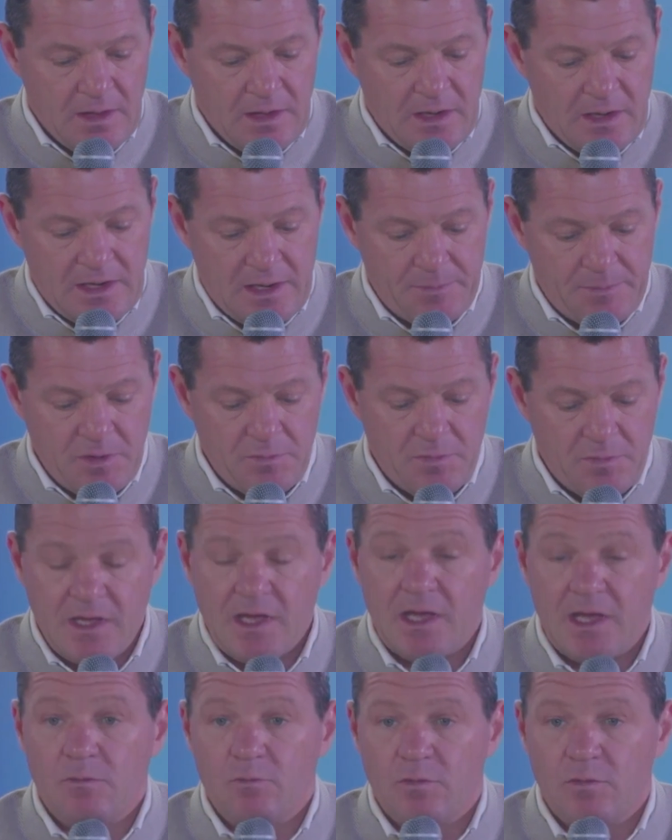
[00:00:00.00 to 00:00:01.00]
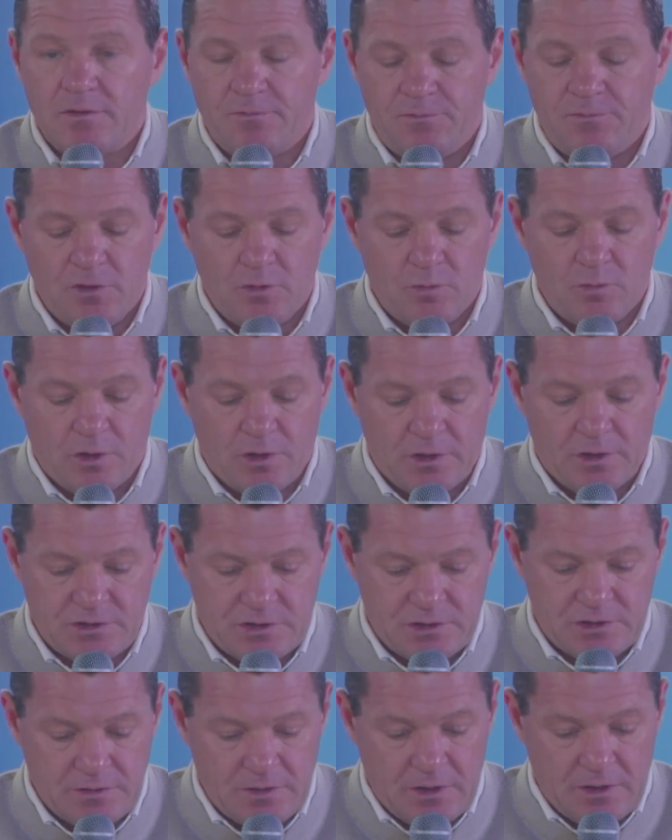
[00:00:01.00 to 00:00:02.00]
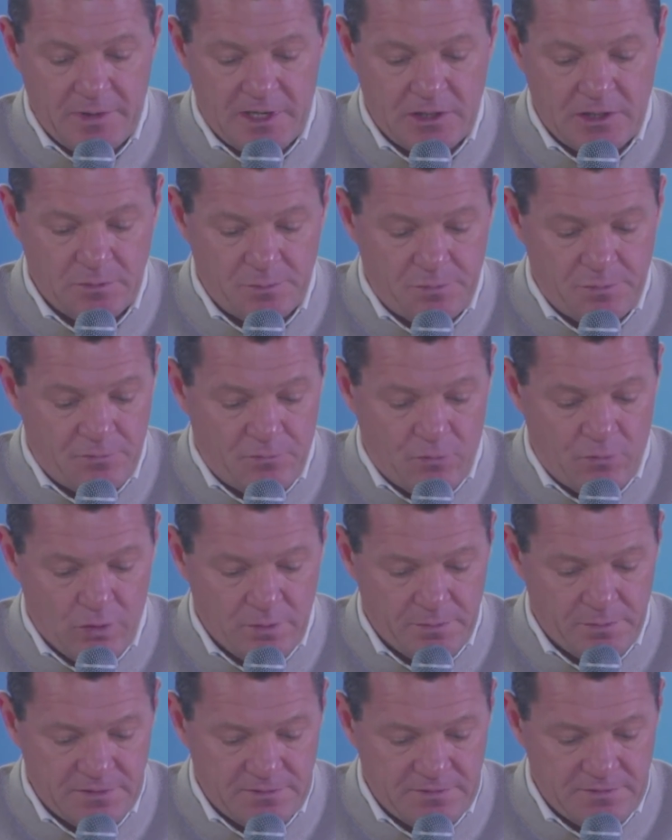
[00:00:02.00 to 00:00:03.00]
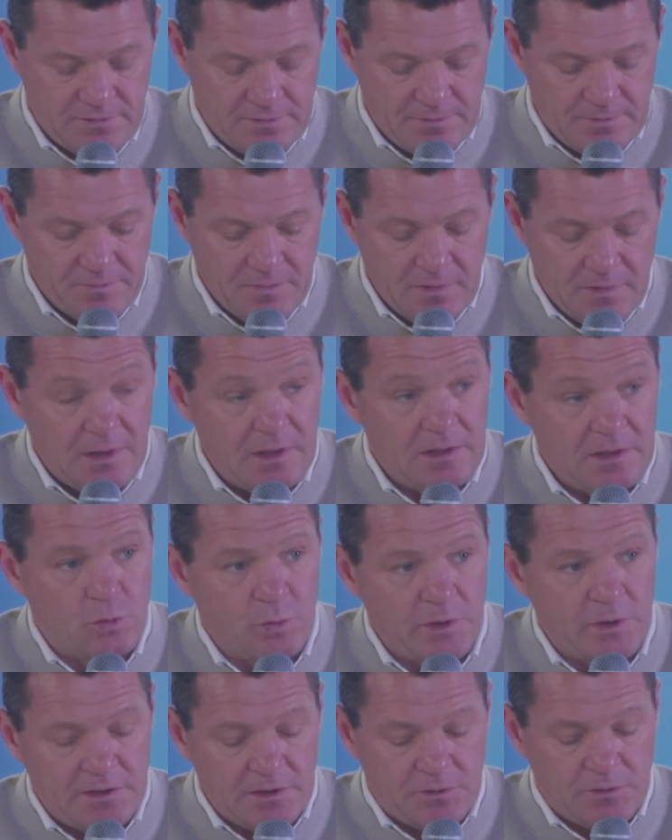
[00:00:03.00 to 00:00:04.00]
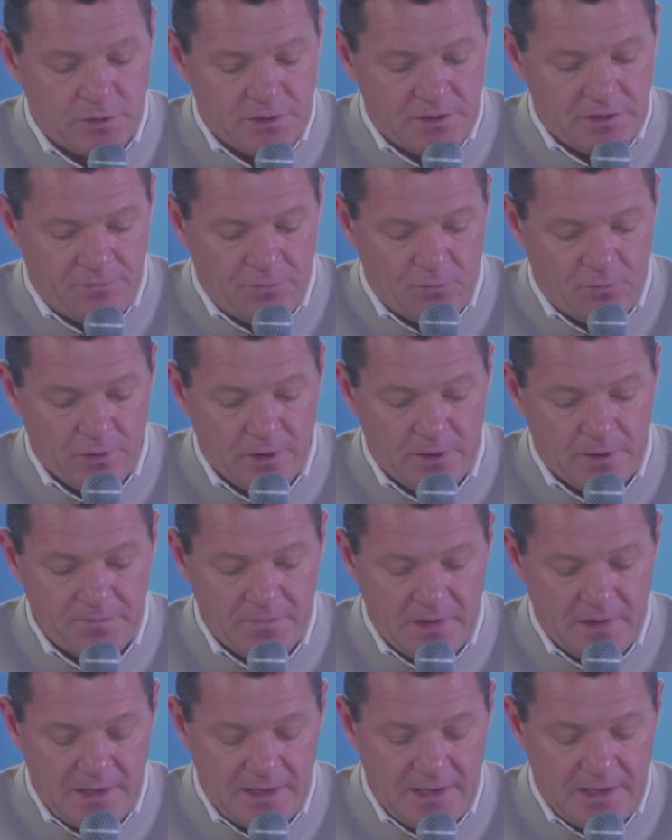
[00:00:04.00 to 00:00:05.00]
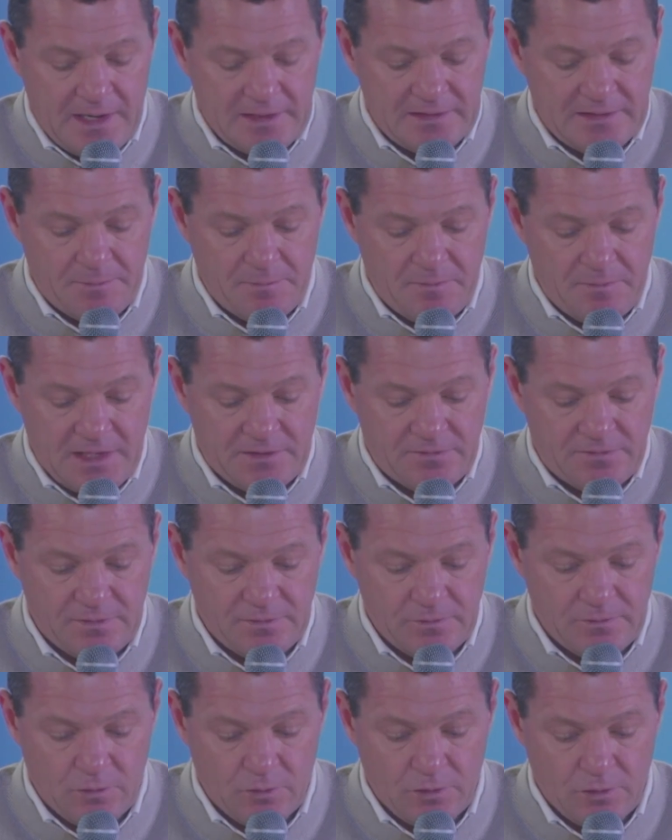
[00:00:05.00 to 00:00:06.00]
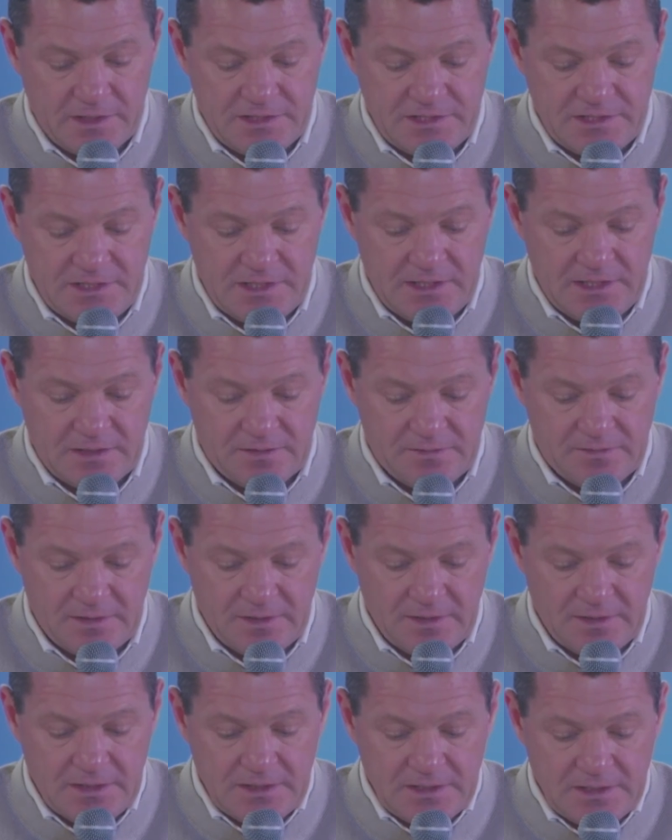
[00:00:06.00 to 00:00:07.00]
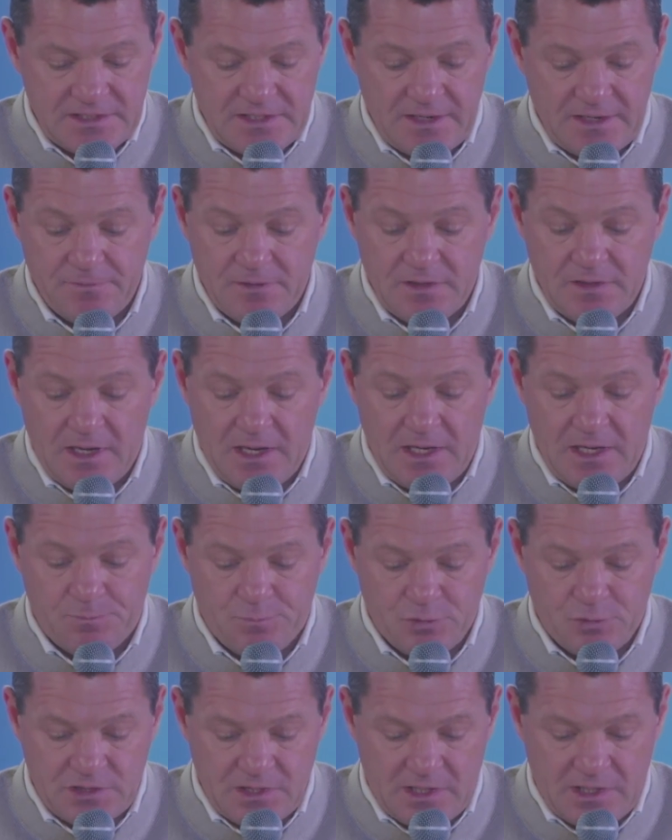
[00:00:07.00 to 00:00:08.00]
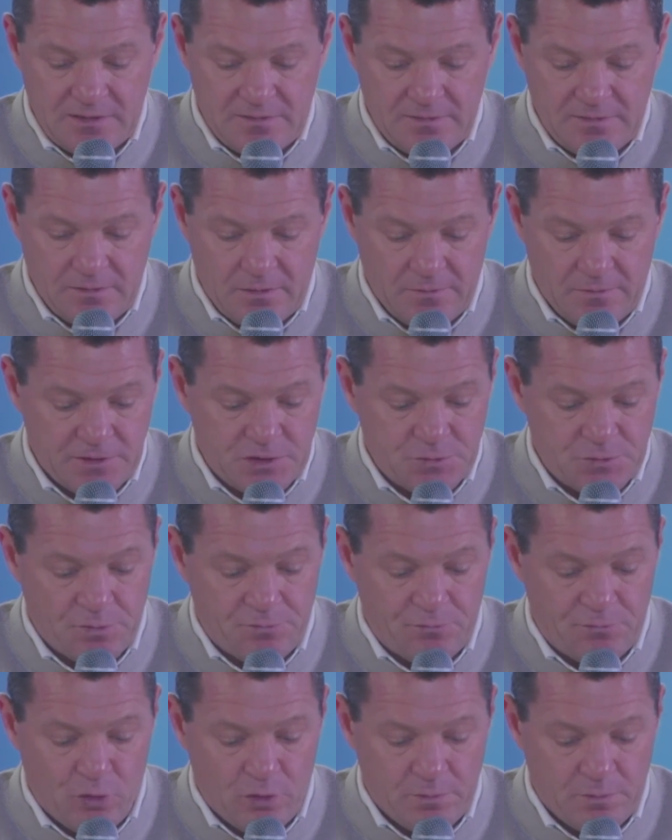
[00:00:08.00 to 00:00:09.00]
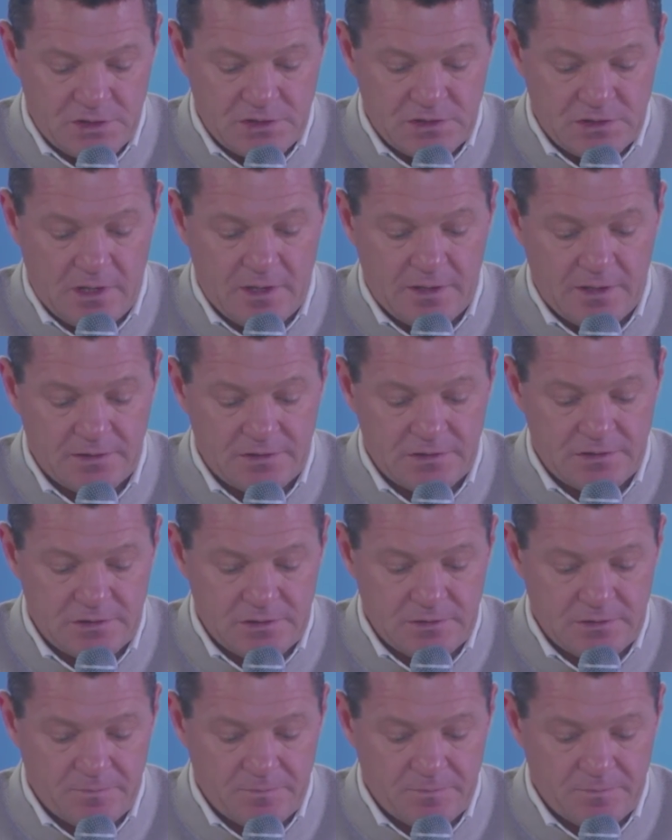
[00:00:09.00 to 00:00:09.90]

Let me begin with a few words about the performance. In 2024, IATA met or exceeded 78% of its performance targets.